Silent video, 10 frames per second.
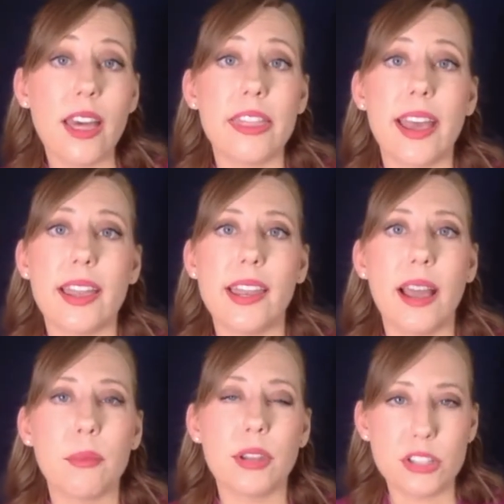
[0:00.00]
that
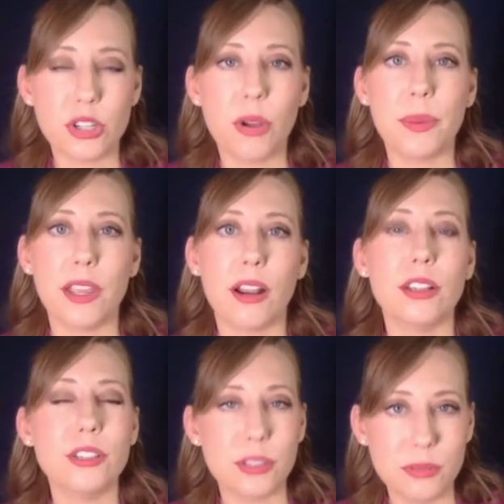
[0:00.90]
I'm going to show up here
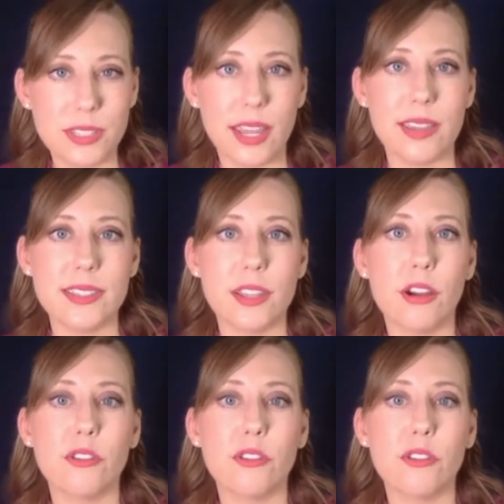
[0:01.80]
on Tuesdays